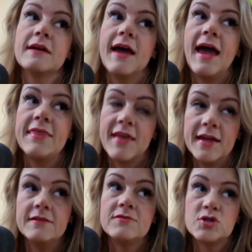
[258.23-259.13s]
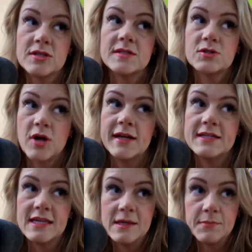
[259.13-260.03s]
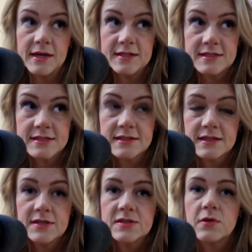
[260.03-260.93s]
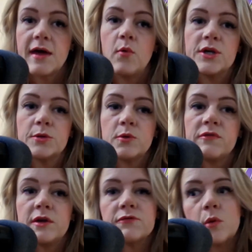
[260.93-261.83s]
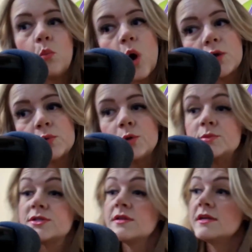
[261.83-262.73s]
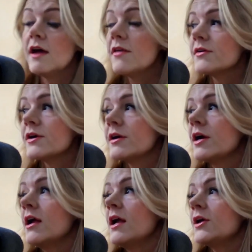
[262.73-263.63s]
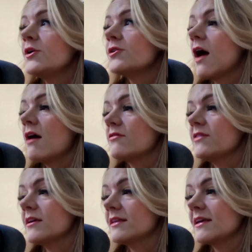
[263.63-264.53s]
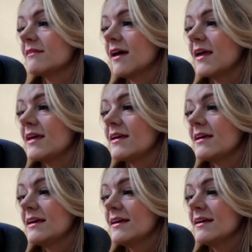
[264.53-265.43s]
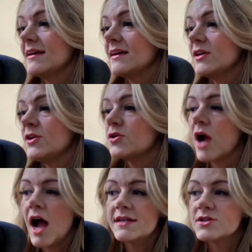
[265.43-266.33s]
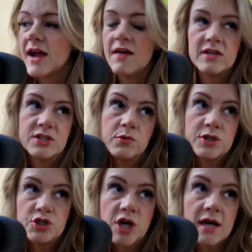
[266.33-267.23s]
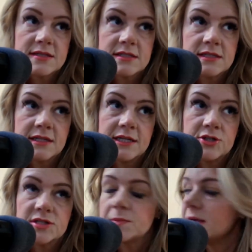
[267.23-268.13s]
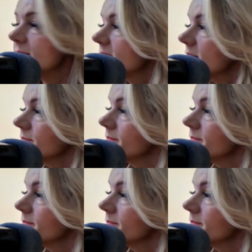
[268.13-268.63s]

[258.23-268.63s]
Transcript: And then just trying to keep it so that when you're moving from one room to the other, you're not feeling like your eyes are having to adjust in each space.